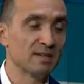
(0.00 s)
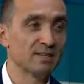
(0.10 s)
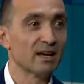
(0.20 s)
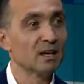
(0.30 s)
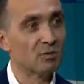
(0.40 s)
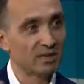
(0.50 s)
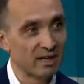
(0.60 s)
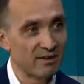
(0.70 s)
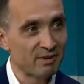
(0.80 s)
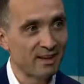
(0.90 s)
pricing, with a
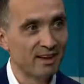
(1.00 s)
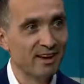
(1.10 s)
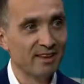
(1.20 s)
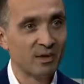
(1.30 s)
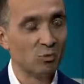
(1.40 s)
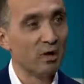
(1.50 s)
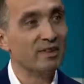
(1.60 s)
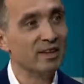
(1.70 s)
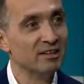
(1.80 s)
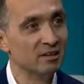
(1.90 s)
caveat that when
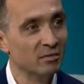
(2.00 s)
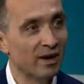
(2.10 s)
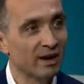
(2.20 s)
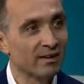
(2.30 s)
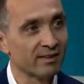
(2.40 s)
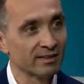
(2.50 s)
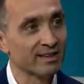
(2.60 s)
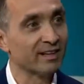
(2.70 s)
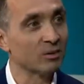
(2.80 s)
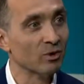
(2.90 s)
they need it back, they'll
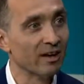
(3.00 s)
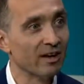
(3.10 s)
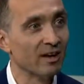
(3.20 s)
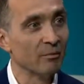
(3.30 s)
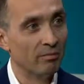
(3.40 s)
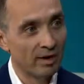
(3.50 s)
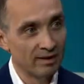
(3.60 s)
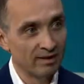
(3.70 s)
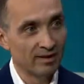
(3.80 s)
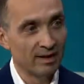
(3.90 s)
take it away.
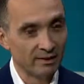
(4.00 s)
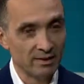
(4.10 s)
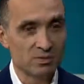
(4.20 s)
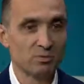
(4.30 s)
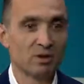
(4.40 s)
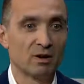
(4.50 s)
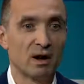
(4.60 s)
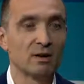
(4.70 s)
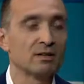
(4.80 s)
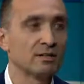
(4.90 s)
But, and here's where
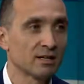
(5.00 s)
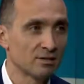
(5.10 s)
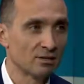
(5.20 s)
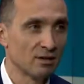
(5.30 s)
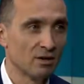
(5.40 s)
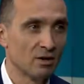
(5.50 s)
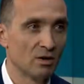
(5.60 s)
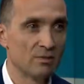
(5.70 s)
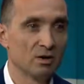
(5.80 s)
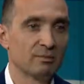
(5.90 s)
architecture
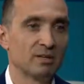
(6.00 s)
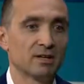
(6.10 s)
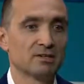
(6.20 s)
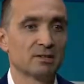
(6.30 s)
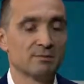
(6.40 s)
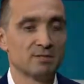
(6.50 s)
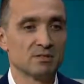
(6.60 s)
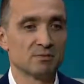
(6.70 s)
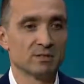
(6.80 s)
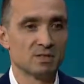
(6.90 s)
of your application comes
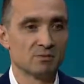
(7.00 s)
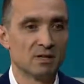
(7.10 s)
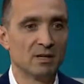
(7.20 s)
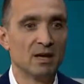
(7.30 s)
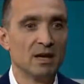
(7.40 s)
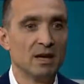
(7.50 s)
into play as well,